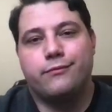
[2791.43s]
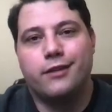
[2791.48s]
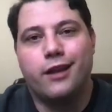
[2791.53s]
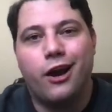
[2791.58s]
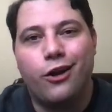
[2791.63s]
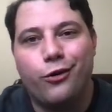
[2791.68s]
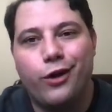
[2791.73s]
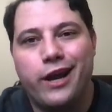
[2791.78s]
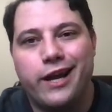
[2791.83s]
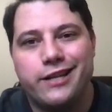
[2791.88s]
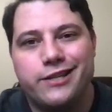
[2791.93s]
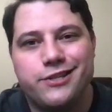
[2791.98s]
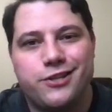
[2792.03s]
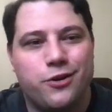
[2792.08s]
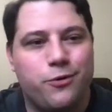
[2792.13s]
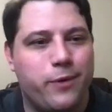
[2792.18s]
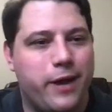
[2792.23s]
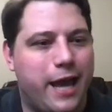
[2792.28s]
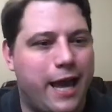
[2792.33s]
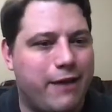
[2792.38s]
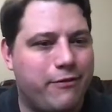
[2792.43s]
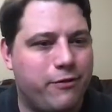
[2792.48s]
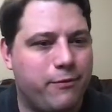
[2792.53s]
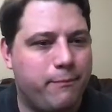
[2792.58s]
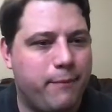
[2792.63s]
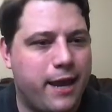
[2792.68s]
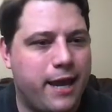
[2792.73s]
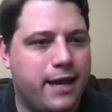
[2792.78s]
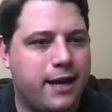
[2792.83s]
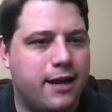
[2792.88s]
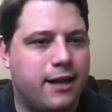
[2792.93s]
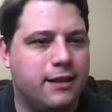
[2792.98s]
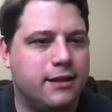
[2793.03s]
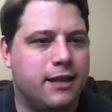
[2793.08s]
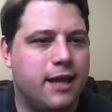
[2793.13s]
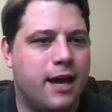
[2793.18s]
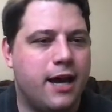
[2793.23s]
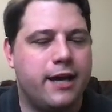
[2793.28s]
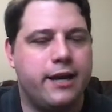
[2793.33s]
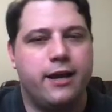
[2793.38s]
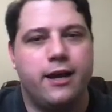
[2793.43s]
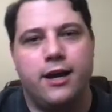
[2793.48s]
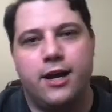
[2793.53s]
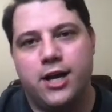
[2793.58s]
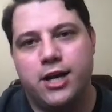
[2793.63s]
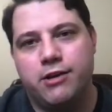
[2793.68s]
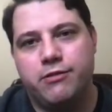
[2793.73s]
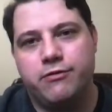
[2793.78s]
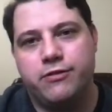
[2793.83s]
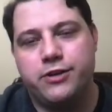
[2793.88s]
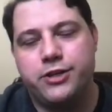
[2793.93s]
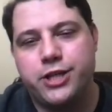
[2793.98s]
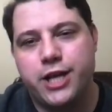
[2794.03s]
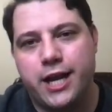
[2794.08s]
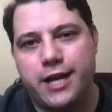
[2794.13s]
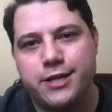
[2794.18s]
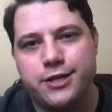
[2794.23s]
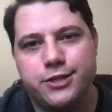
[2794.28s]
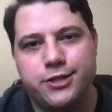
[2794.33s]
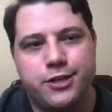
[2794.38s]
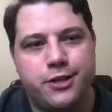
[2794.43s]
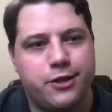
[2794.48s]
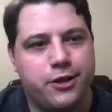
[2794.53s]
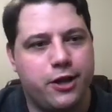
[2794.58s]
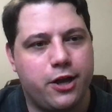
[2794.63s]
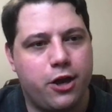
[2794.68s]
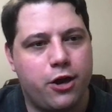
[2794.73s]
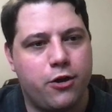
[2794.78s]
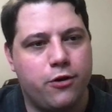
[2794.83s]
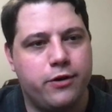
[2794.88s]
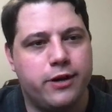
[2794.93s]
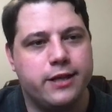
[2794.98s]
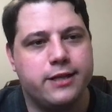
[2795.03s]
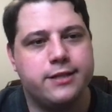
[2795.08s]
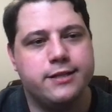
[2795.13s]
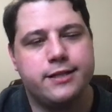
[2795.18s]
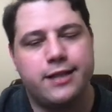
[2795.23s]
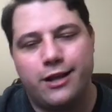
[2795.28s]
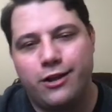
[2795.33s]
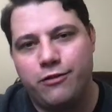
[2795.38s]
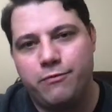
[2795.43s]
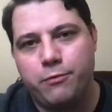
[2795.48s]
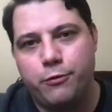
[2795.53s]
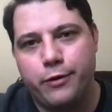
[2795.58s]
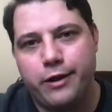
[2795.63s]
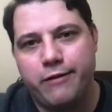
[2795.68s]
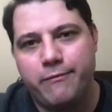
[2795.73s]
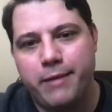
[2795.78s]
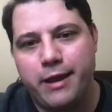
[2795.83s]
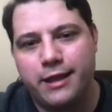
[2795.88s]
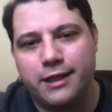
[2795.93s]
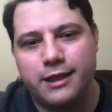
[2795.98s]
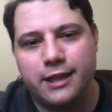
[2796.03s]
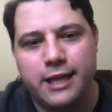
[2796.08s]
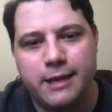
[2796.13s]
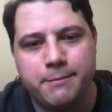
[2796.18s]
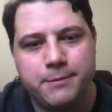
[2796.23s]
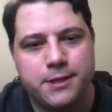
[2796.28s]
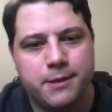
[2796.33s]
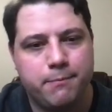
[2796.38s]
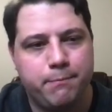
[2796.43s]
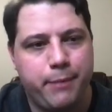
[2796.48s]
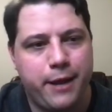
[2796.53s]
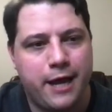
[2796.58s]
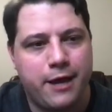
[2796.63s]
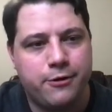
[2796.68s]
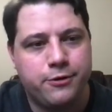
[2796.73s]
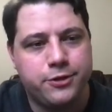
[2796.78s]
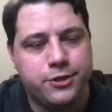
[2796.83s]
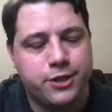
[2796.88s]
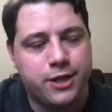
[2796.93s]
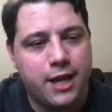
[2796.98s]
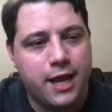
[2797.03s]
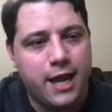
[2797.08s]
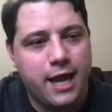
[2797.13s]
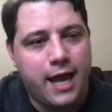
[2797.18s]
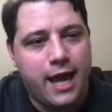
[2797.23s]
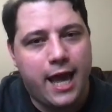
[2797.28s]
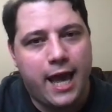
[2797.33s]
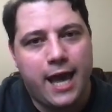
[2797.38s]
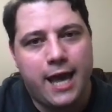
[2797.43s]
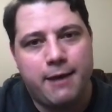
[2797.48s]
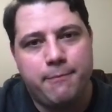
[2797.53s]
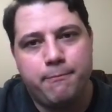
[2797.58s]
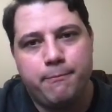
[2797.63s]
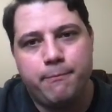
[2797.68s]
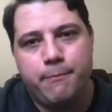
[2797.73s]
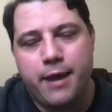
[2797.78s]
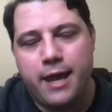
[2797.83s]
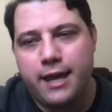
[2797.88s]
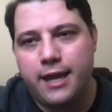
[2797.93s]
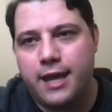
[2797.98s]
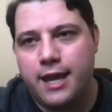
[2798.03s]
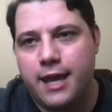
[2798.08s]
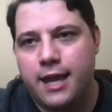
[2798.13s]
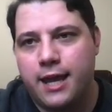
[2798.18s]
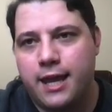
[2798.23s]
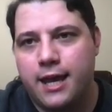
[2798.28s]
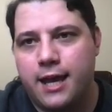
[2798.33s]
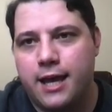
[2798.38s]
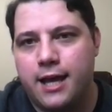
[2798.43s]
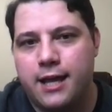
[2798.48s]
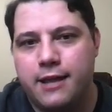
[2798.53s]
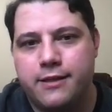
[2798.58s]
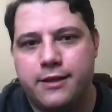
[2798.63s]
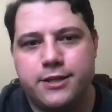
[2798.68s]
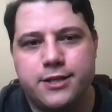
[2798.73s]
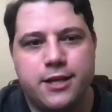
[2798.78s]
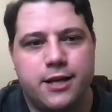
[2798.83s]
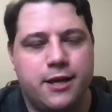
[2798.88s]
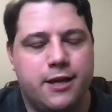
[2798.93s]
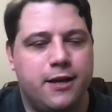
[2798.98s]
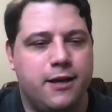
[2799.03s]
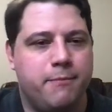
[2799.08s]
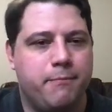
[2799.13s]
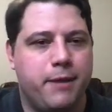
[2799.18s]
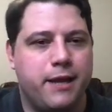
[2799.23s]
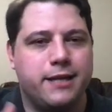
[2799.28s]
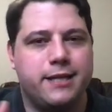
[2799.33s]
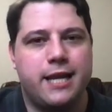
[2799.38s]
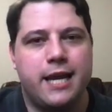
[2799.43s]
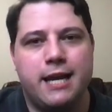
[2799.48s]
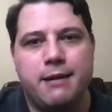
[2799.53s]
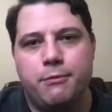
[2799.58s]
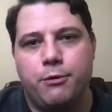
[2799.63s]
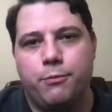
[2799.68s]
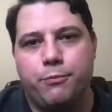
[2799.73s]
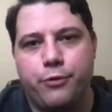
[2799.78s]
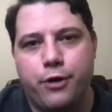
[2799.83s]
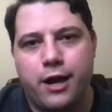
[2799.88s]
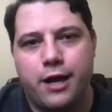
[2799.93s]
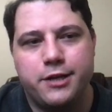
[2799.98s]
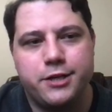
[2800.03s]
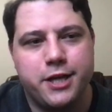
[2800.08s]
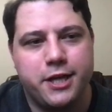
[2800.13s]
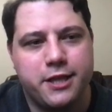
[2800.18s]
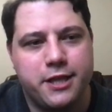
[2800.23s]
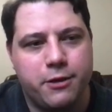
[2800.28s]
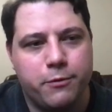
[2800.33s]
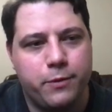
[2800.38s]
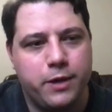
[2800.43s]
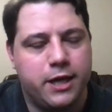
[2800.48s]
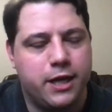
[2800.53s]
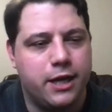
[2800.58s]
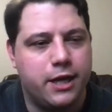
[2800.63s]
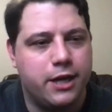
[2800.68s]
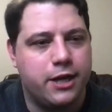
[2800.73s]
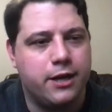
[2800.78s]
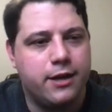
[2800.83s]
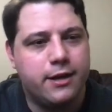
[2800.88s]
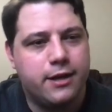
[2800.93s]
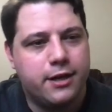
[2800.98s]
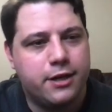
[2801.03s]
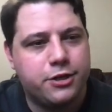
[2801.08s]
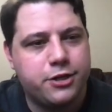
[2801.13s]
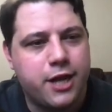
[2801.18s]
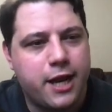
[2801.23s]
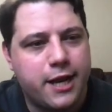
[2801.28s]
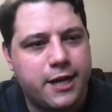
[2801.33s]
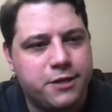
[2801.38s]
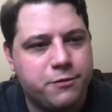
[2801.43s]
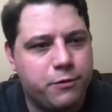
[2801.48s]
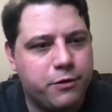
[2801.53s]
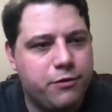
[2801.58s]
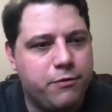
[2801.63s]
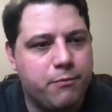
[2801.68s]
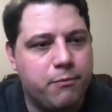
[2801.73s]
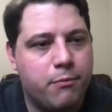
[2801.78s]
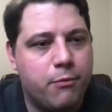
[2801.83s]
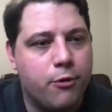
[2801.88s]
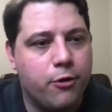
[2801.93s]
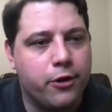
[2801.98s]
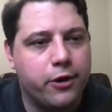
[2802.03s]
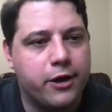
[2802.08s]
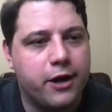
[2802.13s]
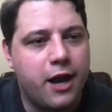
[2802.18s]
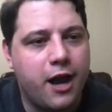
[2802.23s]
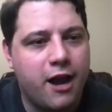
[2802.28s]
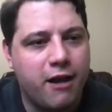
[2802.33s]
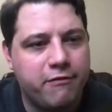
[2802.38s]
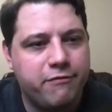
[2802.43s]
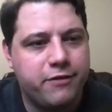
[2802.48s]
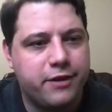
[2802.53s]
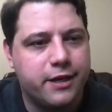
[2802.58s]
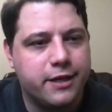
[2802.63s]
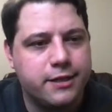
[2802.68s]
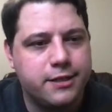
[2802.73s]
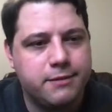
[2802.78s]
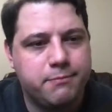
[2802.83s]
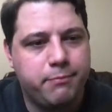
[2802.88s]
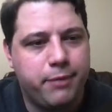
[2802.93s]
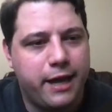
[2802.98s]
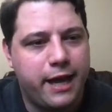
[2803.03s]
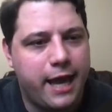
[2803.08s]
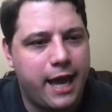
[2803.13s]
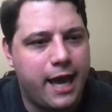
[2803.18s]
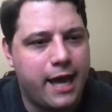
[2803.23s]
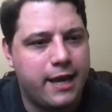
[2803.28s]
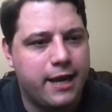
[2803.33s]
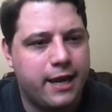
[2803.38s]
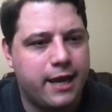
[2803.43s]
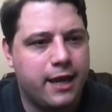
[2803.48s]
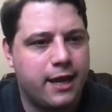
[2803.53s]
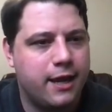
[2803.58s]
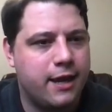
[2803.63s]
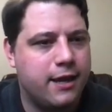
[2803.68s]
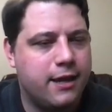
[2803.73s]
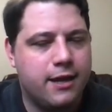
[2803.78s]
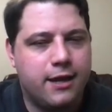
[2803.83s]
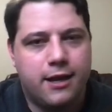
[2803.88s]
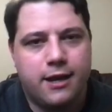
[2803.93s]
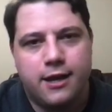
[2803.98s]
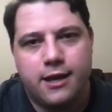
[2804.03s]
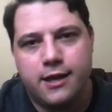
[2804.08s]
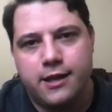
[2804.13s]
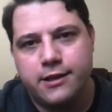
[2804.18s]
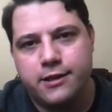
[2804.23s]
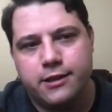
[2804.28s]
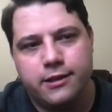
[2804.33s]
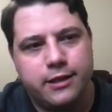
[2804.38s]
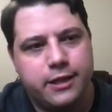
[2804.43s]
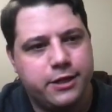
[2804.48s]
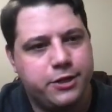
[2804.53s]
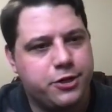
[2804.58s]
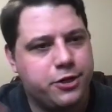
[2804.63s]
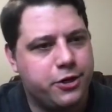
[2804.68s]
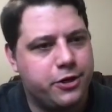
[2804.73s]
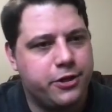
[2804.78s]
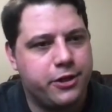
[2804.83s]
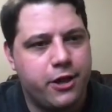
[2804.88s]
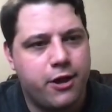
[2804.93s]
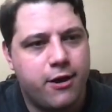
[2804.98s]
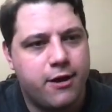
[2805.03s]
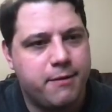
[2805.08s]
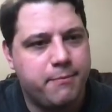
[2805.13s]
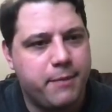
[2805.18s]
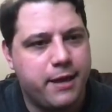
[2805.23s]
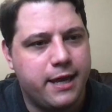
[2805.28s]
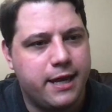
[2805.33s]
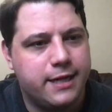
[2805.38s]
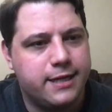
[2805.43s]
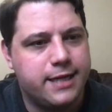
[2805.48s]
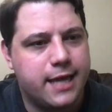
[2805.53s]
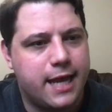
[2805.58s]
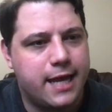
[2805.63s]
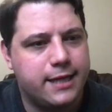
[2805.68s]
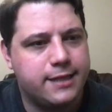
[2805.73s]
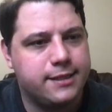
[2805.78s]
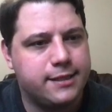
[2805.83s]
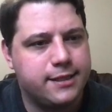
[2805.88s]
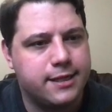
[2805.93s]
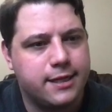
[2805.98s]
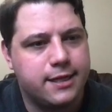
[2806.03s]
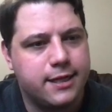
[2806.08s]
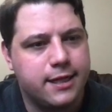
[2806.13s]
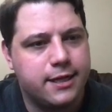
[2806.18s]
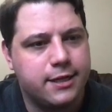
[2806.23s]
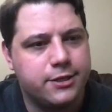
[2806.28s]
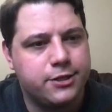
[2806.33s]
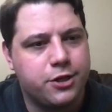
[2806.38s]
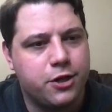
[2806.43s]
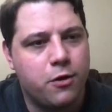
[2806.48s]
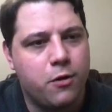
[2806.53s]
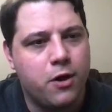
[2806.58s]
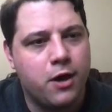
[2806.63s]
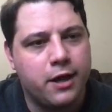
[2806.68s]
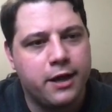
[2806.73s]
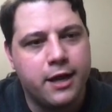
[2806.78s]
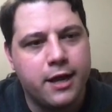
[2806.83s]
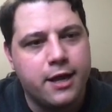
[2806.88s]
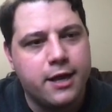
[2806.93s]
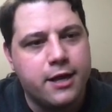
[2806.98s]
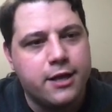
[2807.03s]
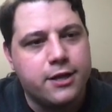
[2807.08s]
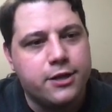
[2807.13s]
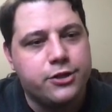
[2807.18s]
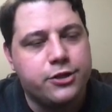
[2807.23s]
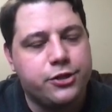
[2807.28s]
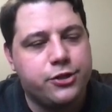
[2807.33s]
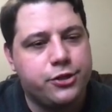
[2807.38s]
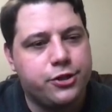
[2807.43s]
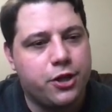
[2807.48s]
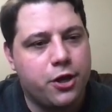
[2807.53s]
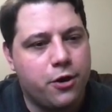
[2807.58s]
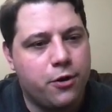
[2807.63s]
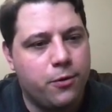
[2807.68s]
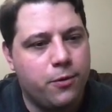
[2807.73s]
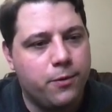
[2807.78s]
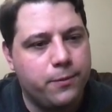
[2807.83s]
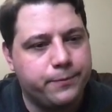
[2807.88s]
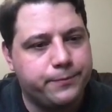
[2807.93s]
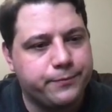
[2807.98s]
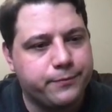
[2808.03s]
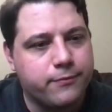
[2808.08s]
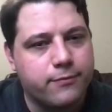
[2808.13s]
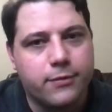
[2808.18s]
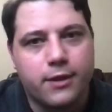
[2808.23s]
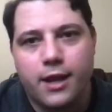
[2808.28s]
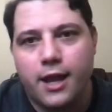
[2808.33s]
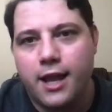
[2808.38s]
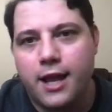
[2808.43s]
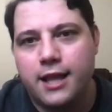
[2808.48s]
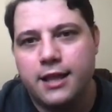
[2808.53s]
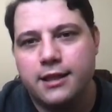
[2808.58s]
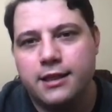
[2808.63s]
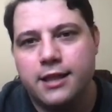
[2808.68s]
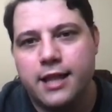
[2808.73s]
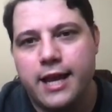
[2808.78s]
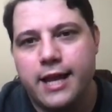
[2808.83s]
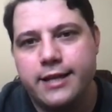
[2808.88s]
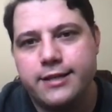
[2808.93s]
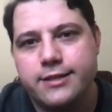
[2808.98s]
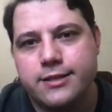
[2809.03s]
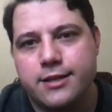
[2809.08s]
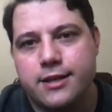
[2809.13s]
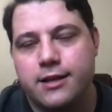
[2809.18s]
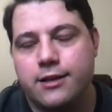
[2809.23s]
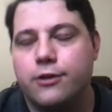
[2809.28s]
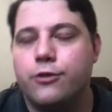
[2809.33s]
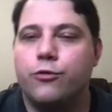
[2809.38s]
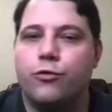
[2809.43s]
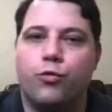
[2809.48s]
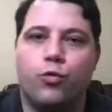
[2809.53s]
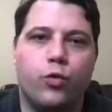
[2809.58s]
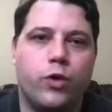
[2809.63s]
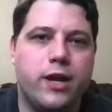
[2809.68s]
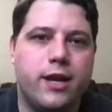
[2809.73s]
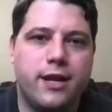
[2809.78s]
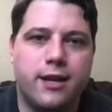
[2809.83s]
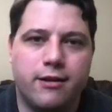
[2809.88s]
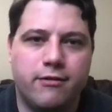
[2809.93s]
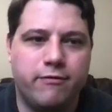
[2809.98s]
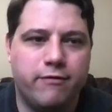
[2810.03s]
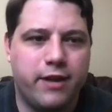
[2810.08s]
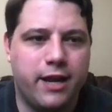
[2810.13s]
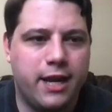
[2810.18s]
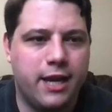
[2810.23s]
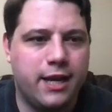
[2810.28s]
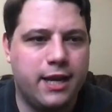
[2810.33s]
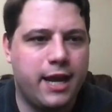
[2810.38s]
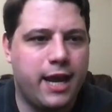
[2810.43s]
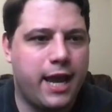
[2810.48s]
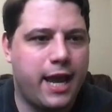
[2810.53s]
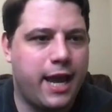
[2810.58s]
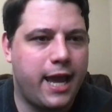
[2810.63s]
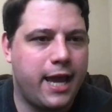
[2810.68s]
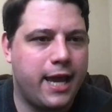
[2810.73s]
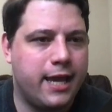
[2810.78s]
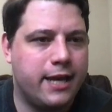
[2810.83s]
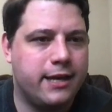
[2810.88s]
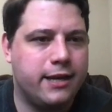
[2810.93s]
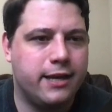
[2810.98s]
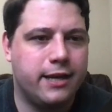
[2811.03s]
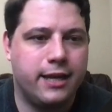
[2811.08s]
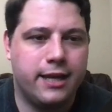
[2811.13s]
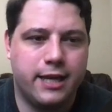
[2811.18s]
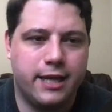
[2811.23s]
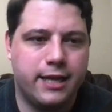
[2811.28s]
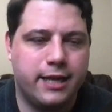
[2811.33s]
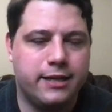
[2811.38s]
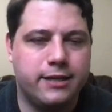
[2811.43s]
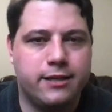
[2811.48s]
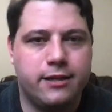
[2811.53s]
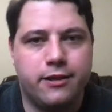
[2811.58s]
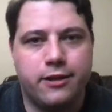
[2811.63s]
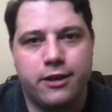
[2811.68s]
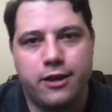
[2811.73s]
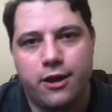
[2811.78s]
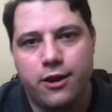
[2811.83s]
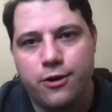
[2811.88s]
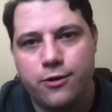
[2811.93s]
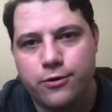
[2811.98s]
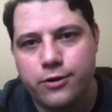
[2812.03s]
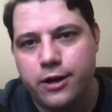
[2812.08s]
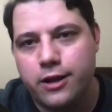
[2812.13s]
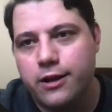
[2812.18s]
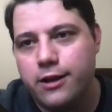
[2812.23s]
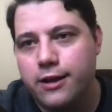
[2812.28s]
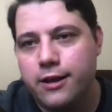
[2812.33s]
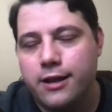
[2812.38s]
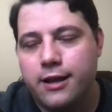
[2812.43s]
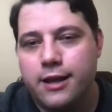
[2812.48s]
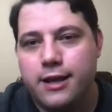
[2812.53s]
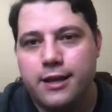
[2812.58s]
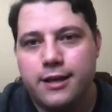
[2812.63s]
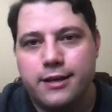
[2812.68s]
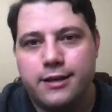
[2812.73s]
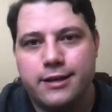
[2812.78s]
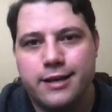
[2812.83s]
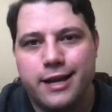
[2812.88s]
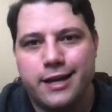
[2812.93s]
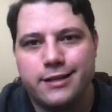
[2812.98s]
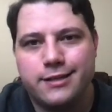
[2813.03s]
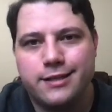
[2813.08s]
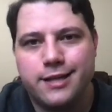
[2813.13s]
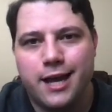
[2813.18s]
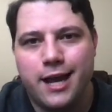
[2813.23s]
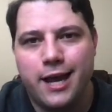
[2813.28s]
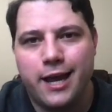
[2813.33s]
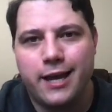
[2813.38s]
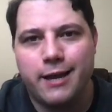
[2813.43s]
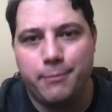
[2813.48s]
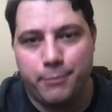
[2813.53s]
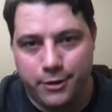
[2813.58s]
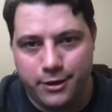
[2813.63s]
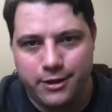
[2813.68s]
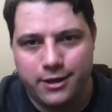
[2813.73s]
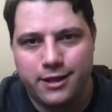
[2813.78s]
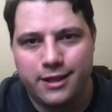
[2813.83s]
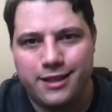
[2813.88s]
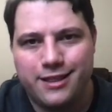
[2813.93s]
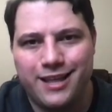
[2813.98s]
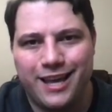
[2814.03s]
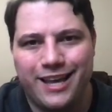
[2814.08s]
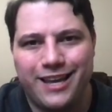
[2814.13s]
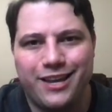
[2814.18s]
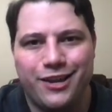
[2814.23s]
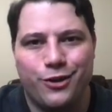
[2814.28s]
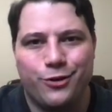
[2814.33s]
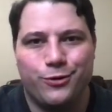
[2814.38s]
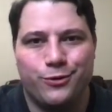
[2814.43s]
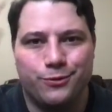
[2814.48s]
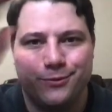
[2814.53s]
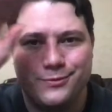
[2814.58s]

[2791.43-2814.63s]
Alright, so we haven't made a lot of changes to the code itself, but we have made leaps and bounds at making this a maintainable project that we can change with more confidence by adding the linter, the automated tests, and so on. So let's reconvene and get into the code next time. Thank you.